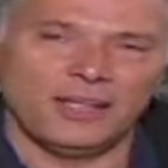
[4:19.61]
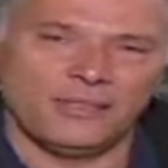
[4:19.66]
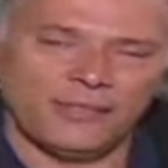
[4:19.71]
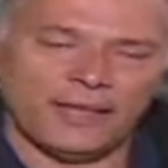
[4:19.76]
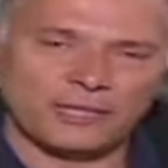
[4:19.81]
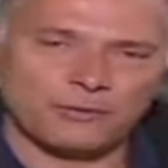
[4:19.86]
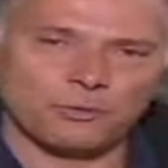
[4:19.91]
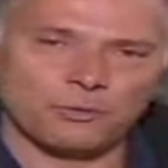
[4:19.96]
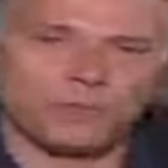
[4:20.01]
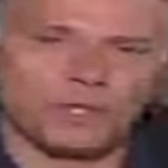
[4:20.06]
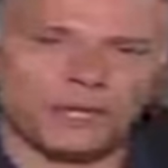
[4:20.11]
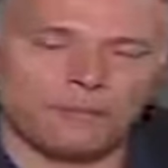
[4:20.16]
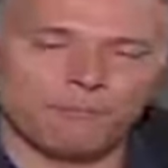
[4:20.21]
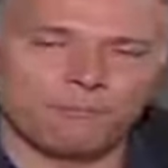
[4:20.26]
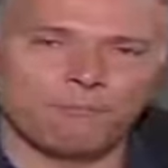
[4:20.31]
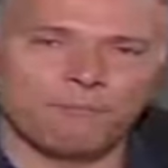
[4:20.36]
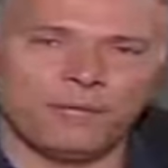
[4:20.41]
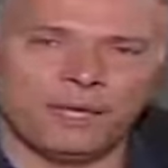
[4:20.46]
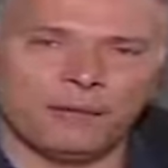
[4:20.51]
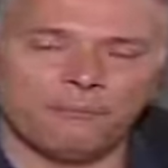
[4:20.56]
That's what
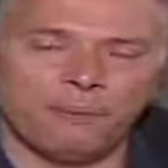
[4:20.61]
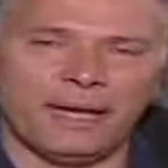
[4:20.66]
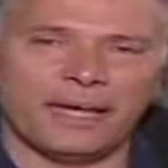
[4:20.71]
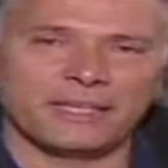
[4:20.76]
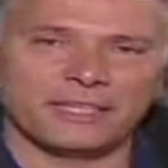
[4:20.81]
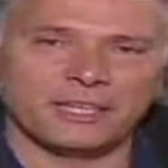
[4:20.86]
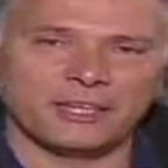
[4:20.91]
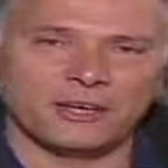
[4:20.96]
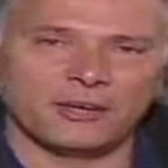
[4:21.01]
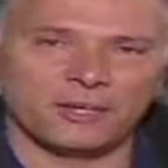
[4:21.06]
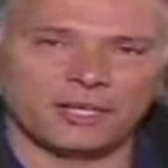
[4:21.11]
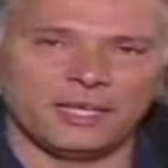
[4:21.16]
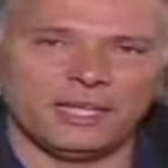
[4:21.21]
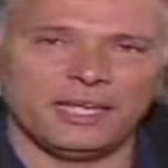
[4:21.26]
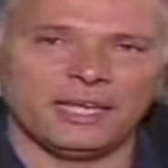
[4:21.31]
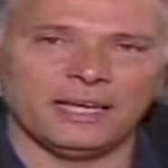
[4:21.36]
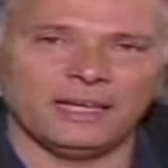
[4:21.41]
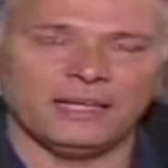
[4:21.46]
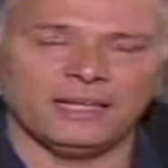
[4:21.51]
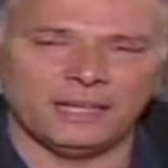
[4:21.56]
they're banking on
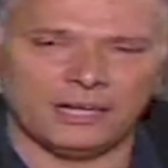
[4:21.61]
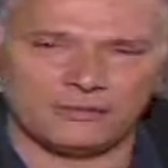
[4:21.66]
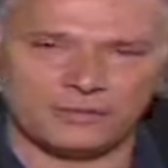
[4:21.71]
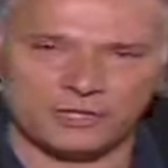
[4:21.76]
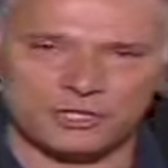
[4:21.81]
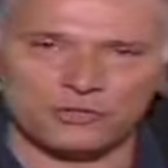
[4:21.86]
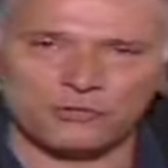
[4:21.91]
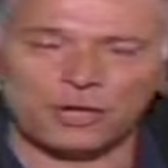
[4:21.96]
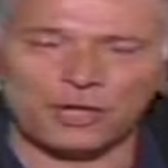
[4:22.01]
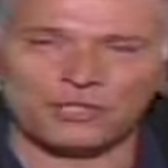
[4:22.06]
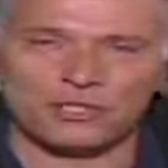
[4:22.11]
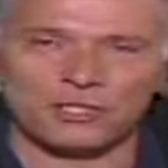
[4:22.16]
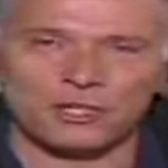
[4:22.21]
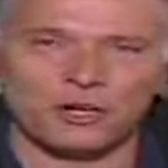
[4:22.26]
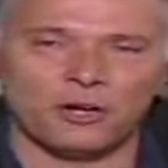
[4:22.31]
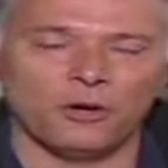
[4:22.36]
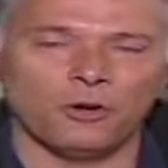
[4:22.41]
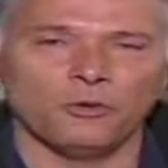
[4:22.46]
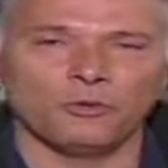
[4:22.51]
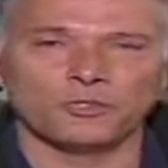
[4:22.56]
here. That the structure
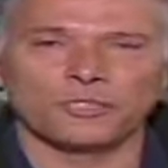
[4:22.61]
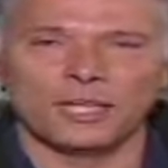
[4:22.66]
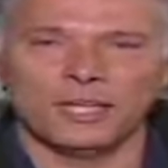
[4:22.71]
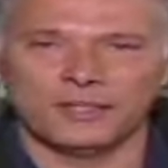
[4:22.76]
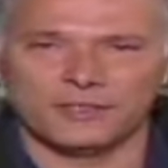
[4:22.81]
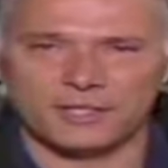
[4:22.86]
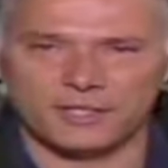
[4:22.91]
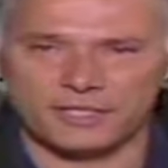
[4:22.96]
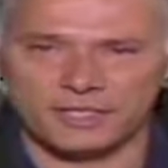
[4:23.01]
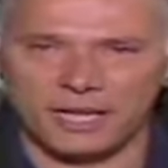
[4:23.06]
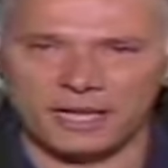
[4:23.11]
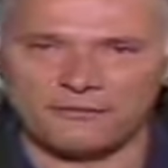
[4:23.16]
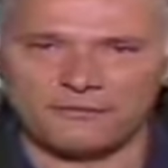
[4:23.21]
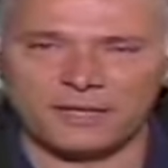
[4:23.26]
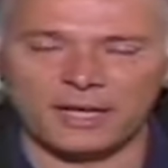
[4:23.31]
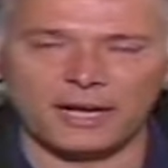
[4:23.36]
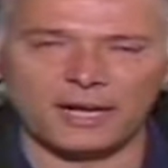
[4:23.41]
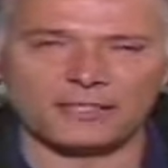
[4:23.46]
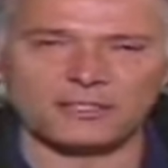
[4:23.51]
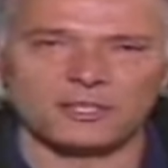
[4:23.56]
holds, the
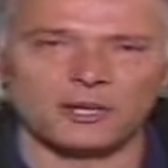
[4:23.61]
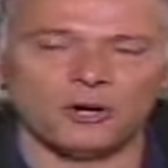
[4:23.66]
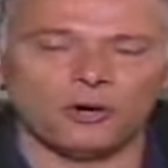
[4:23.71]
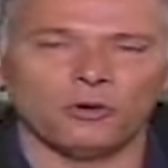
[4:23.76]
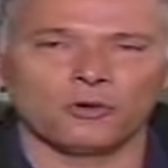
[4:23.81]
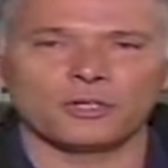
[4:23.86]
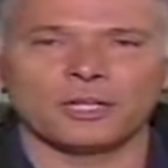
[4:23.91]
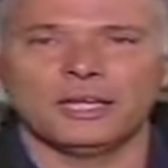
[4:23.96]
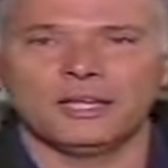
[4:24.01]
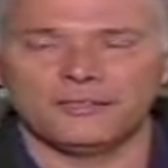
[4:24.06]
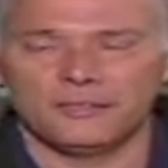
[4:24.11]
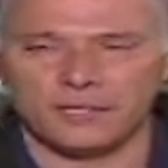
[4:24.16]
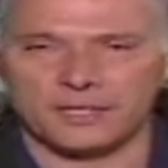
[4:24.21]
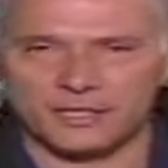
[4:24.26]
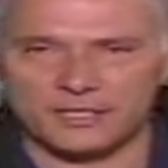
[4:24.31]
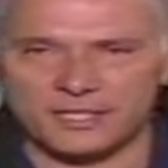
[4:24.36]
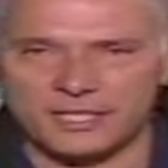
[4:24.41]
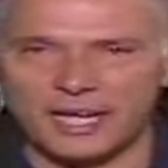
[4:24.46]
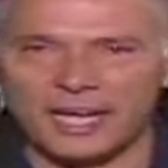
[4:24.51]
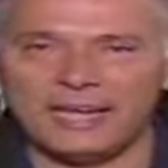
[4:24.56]
safeguards hold, the
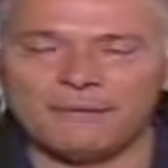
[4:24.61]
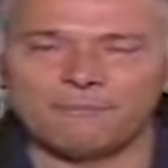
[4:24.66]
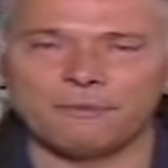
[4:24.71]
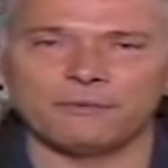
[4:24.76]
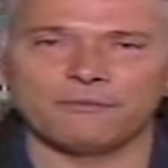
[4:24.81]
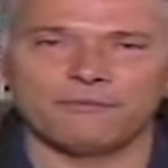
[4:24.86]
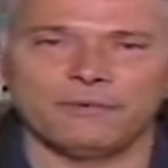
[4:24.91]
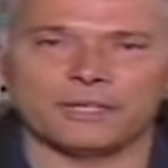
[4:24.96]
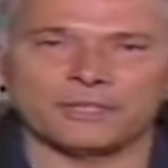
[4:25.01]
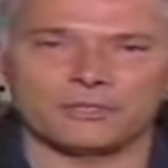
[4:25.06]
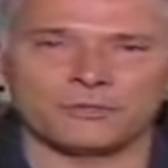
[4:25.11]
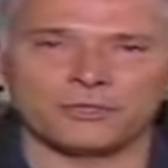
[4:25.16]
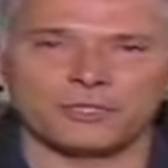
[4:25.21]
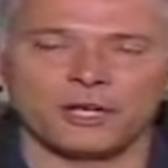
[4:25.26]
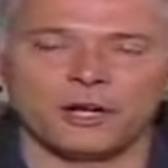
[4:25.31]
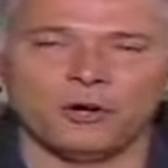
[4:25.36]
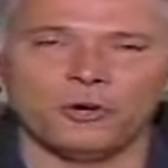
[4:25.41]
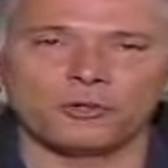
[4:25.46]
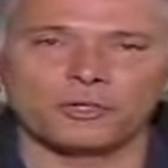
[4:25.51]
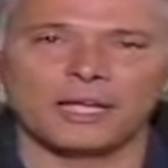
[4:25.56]
containment vessels
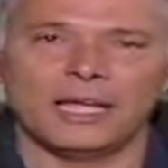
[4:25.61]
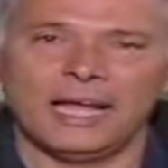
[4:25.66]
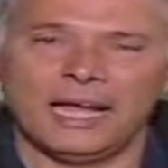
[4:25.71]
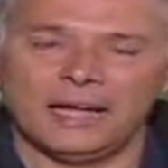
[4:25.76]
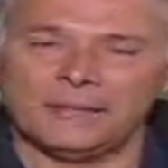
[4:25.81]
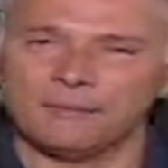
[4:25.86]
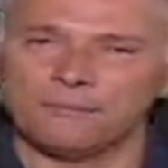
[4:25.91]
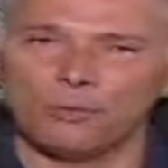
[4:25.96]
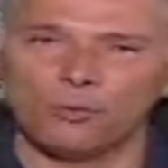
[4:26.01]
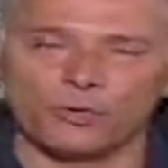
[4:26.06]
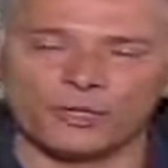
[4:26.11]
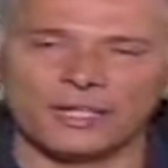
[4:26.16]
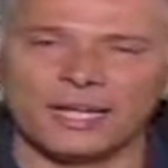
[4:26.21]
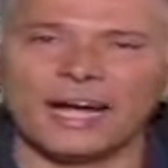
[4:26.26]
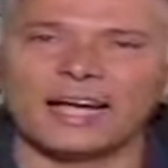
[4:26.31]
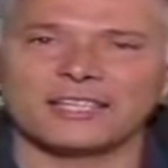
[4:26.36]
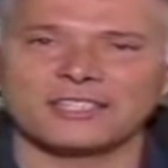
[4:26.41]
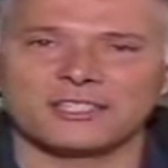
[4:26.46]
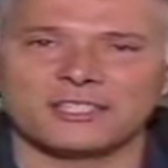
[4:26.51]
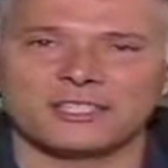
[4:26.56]
hold, and the more
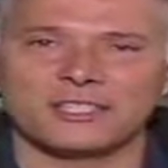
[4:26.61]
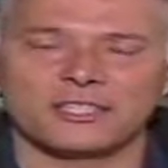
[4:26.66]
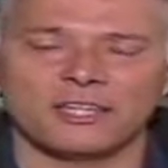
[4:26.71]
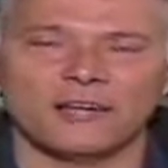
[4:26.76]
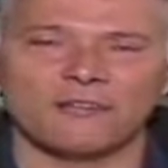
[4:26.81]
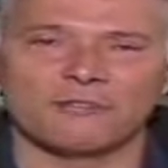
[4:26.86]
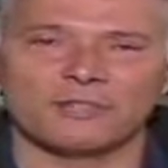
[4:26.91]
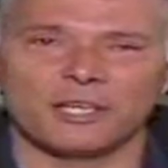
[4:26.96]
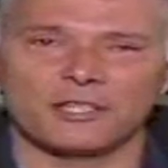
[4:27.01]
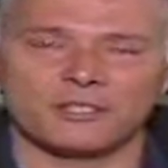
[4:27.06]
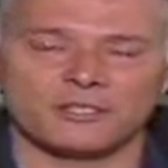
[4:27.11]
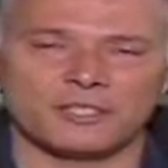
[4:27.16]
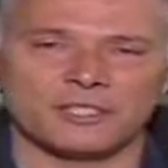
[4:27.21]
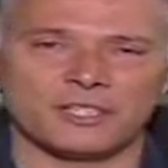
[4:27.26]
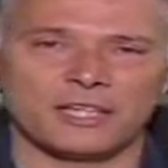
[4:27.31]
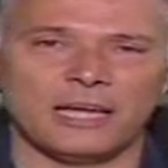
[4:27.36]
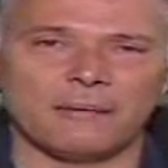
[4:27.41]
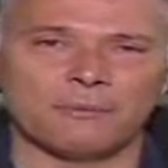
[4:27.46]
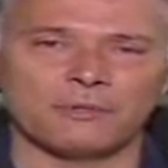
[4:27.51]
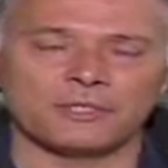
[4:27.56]
nasty stuff doesn't
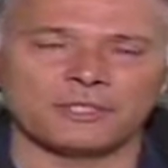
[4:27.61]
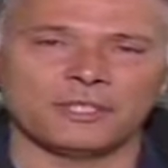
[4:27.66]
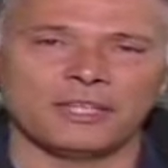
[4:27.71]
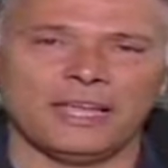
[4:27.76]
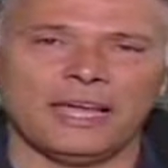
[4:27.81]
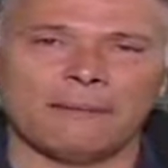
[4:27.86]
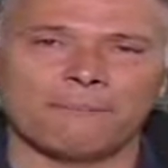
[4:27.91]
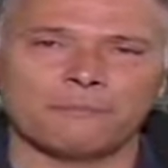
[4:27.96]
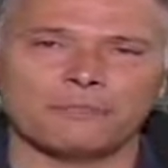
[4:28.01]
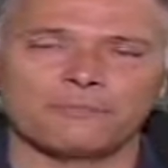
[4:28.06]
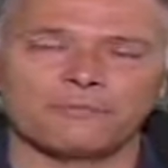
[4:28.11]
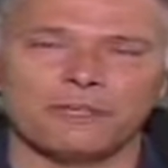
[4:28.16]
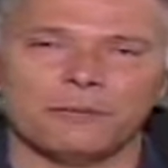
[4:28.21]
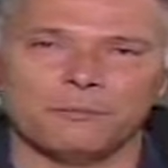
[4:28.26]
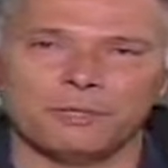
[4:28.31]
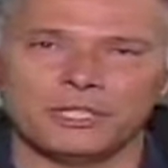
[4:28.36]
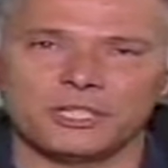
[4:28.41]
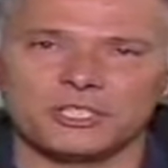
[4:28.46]
escape into the atmosphere.